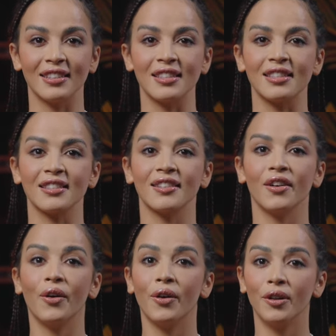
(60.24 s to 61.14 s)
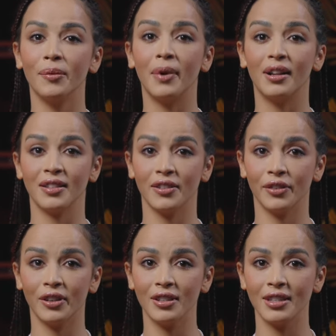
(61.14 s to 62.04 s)
this is the whole
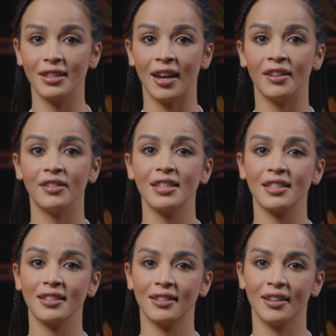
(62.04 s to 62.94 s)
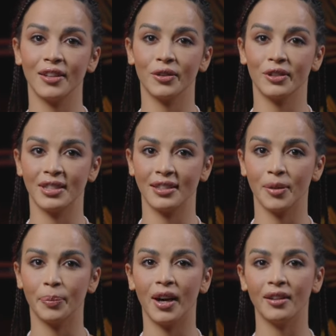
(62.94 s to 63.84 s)
multiverse, and recently you could see the
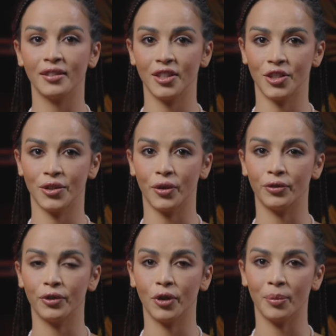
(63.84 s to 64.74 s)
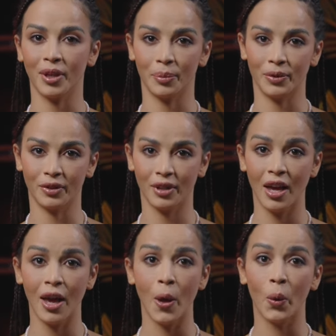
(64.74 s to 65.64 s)
pilot issue of the comic book,
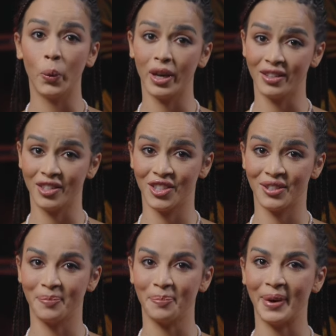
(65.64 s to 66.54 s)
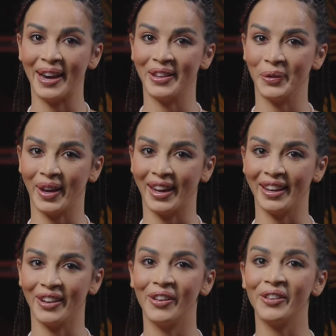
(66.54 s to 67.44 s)
which, by the way,
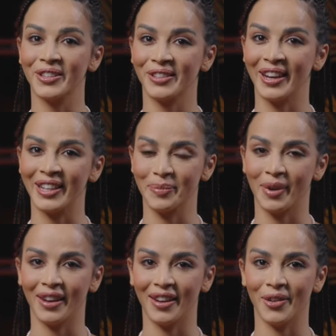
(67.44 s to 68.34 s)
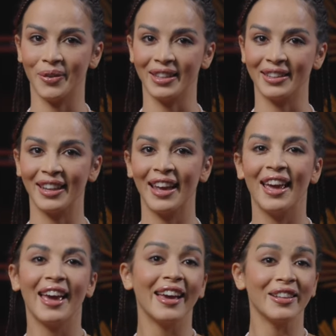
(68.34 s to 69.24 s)
also has my heroine.
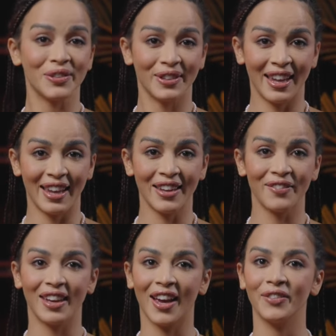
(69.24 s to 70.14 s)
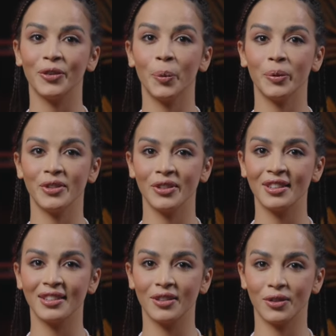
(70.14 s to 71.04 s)
And today we have the
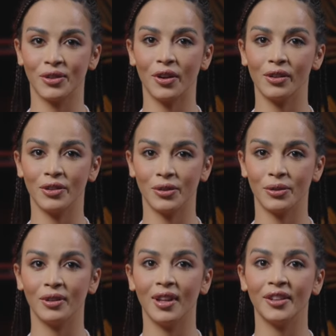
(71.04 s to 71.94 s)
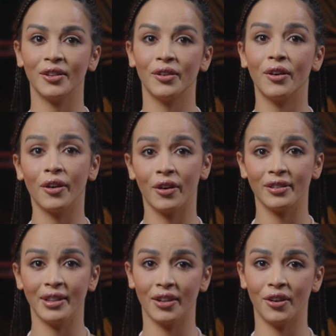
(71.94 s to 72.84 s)
opportunity to talk to Lado
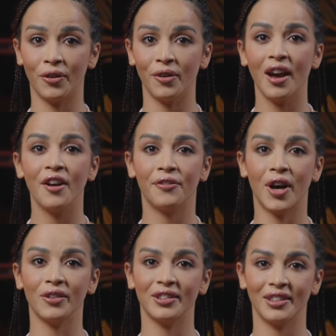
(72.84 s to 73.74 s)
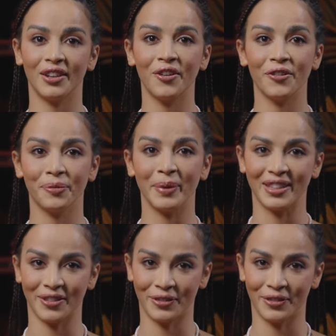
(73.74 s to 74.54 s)
Okhotnikov, founder of Meta